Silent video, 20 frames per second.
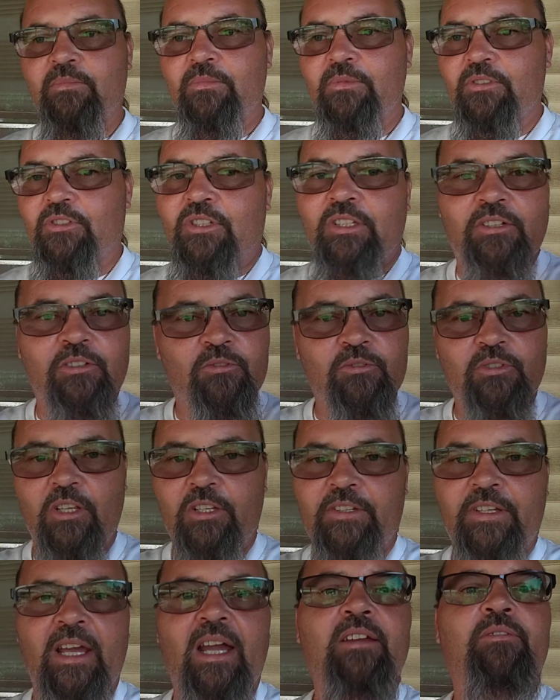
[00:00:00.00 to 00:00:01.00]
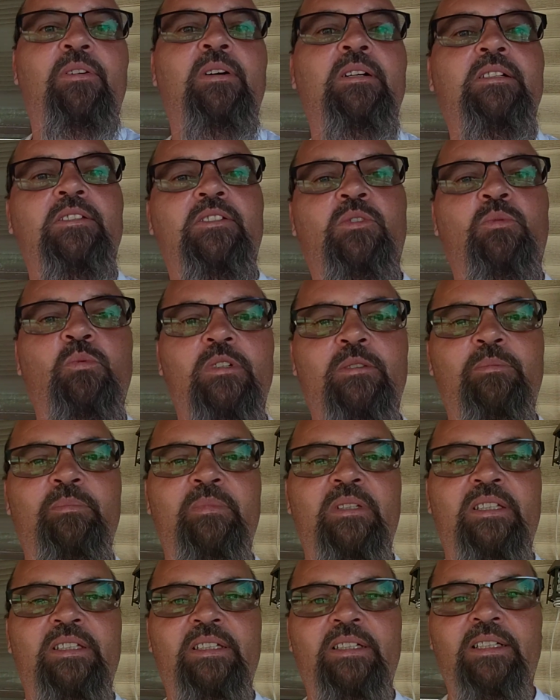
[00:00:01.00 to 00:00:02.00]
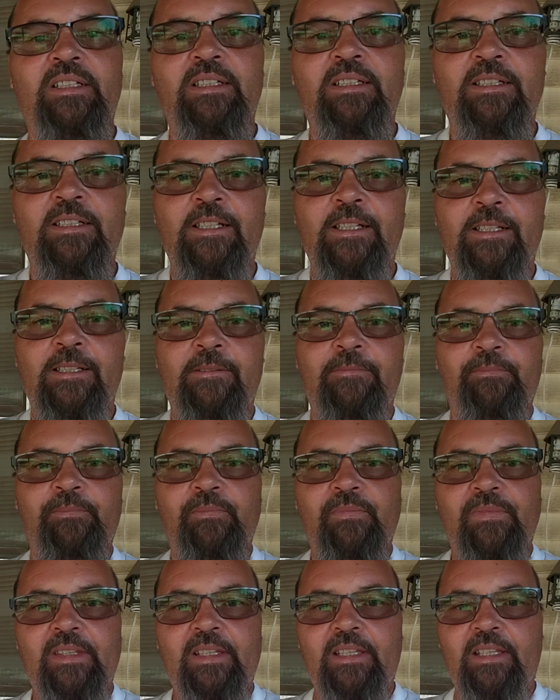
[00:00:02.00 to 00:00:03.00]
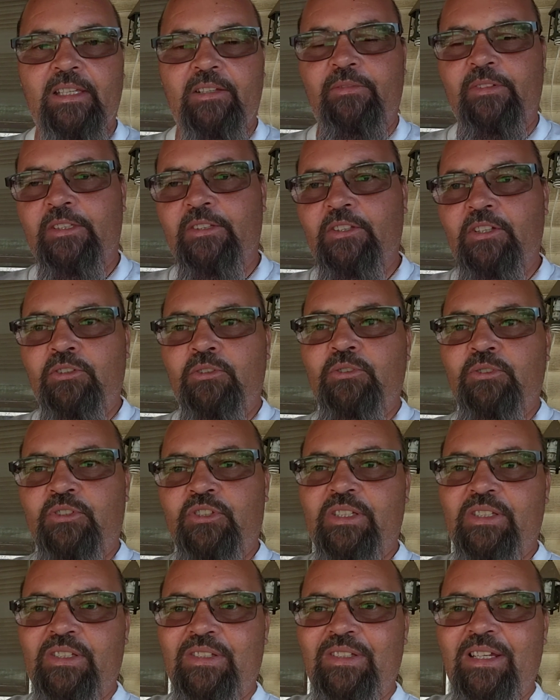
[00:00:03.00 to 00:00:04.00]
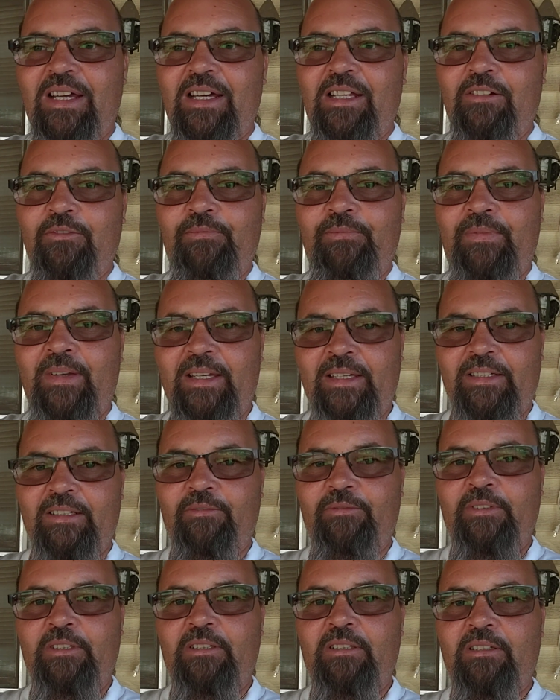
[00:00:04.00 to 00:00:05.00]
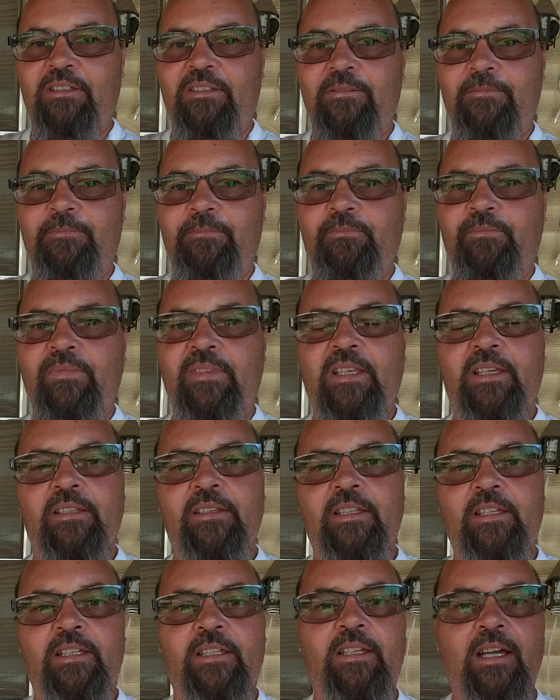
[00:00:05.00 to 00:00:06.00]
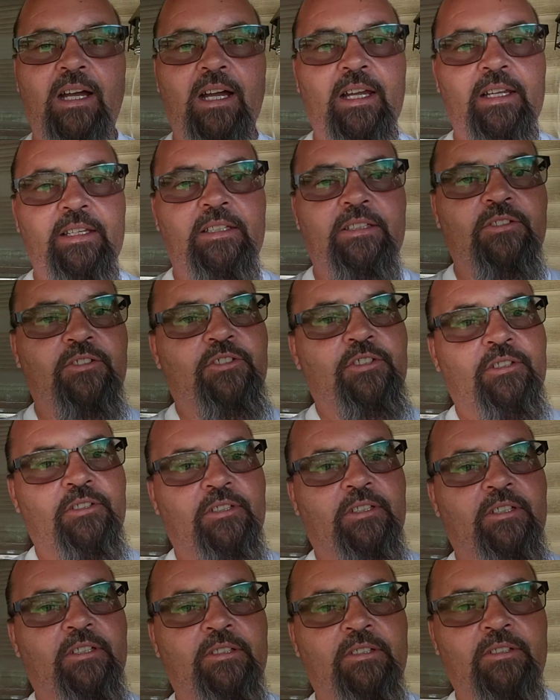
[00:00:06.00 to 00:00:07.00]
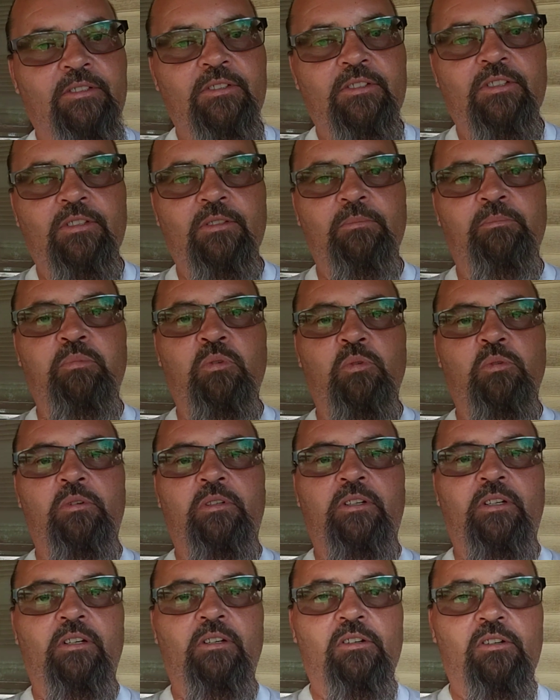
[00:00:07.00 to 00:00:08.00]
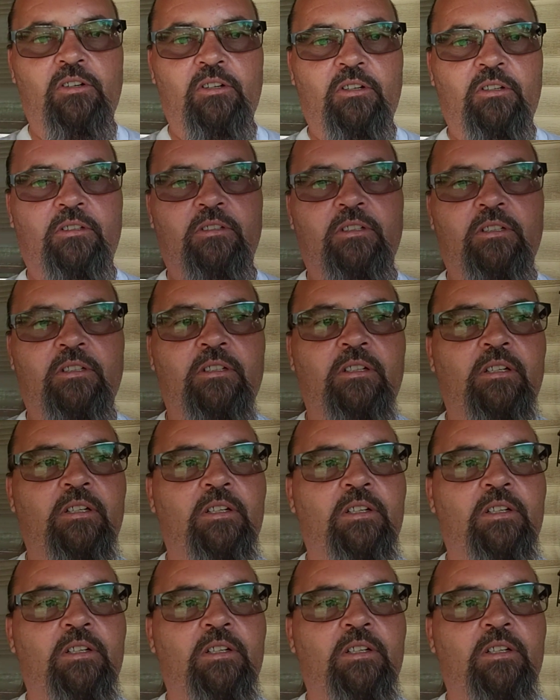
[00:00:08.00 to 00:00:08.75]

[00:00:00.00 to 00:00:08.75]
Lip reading: She goes on knife hunts with me, even though she's not a fan of it. And then I, in turn, support her